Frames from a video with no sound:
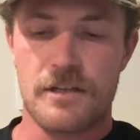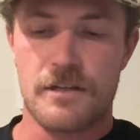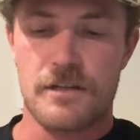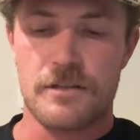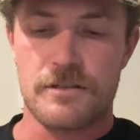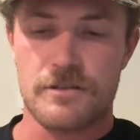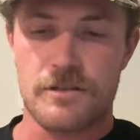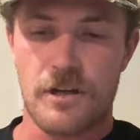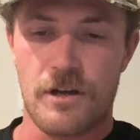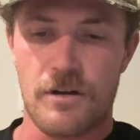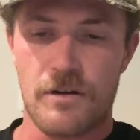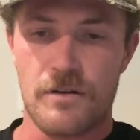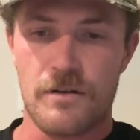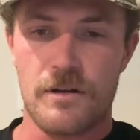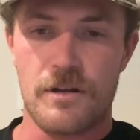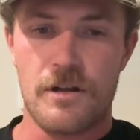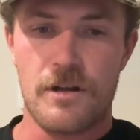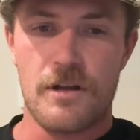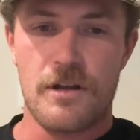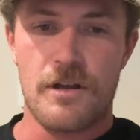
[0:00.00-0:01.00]

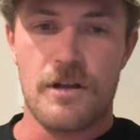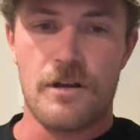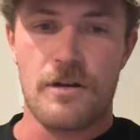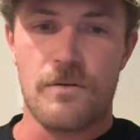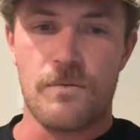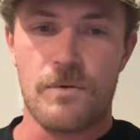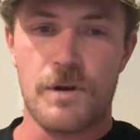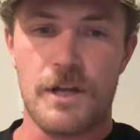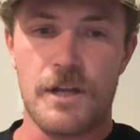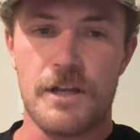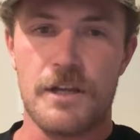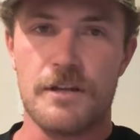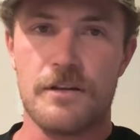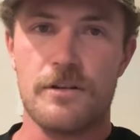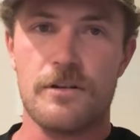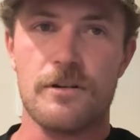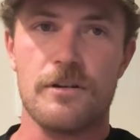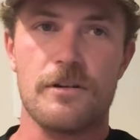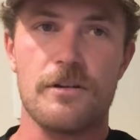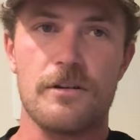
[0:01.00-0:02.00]
So
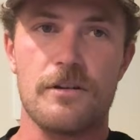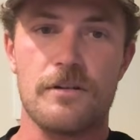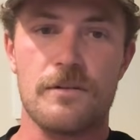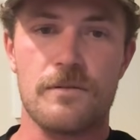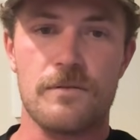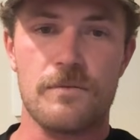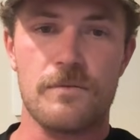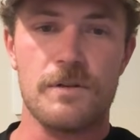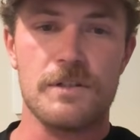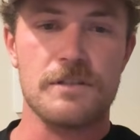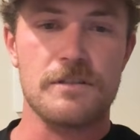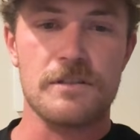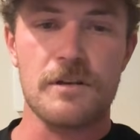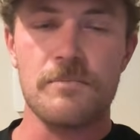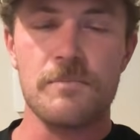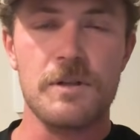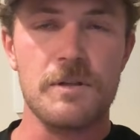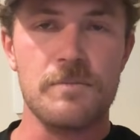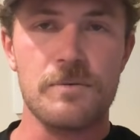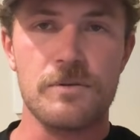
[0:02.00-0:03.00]
when
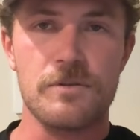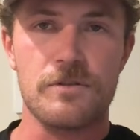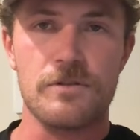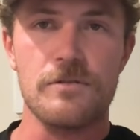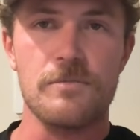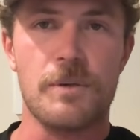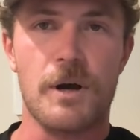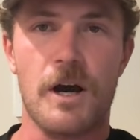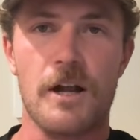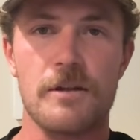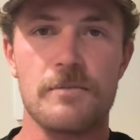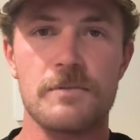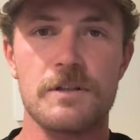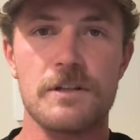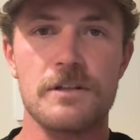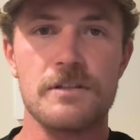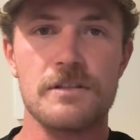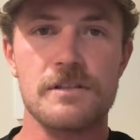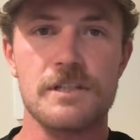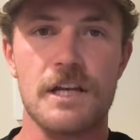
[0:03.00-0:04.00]
some people do bottom
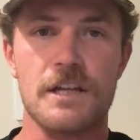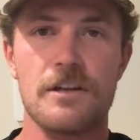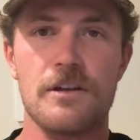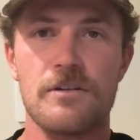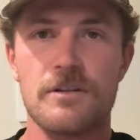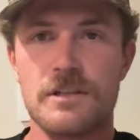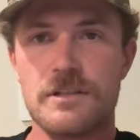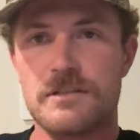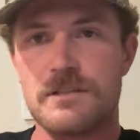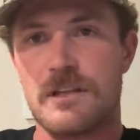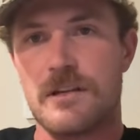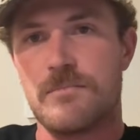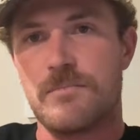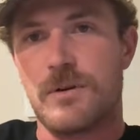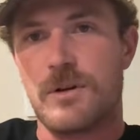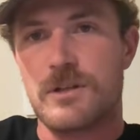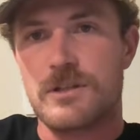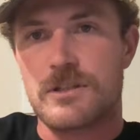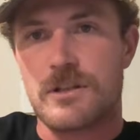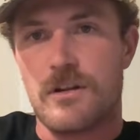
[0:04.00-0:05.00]
turns, I notice they
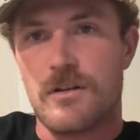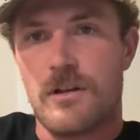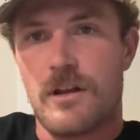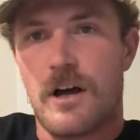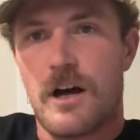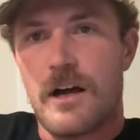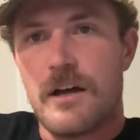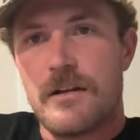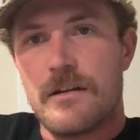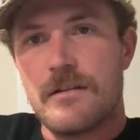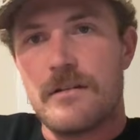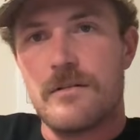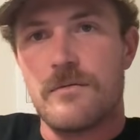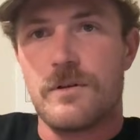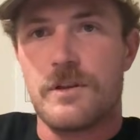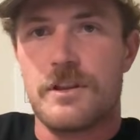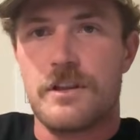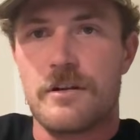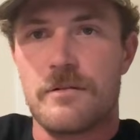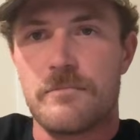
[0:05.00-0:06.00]
push a lot
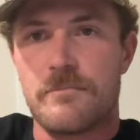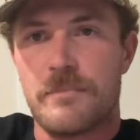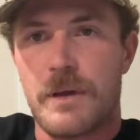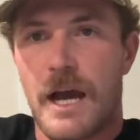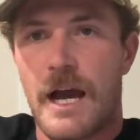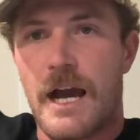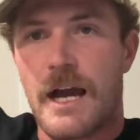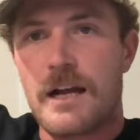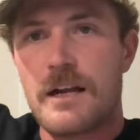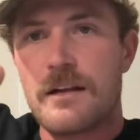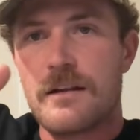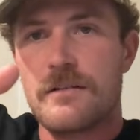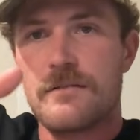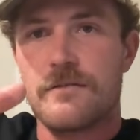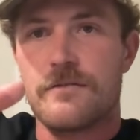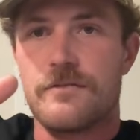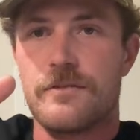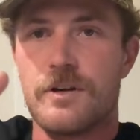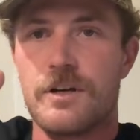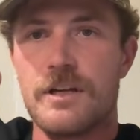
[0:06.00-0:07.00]
with their back
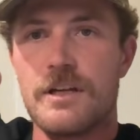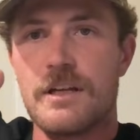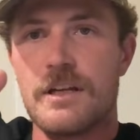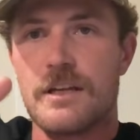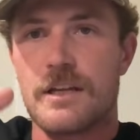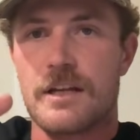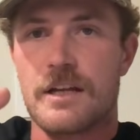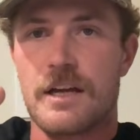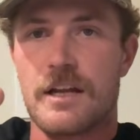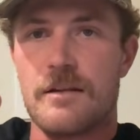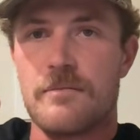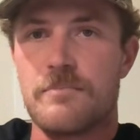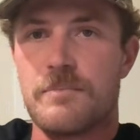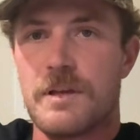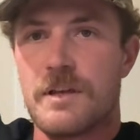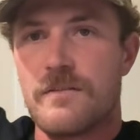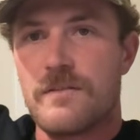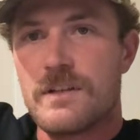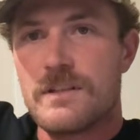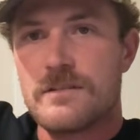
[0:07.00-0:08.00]
foot and it kind of
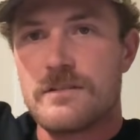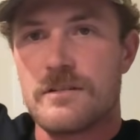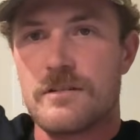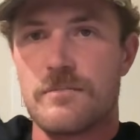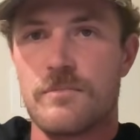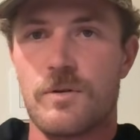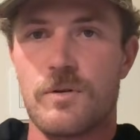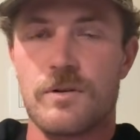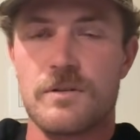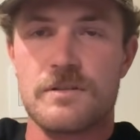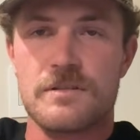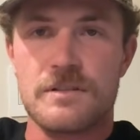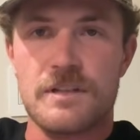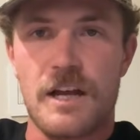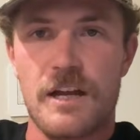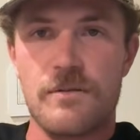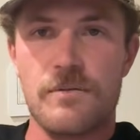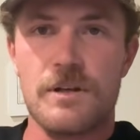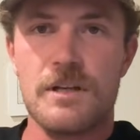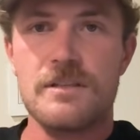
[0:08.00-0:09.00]
pivots their board
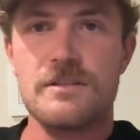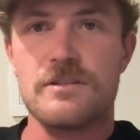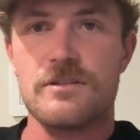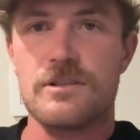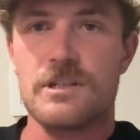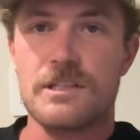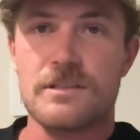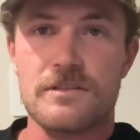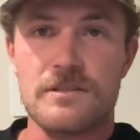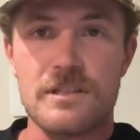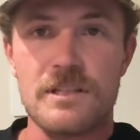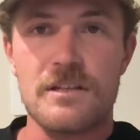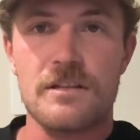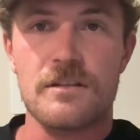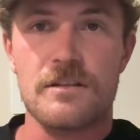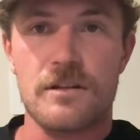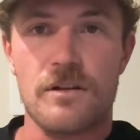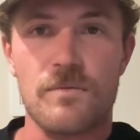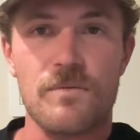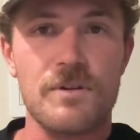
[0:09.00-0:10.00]
sideways, and you can see
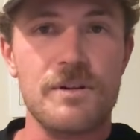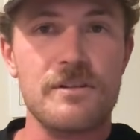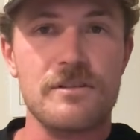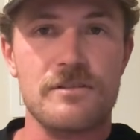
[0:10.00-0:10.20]
that they're really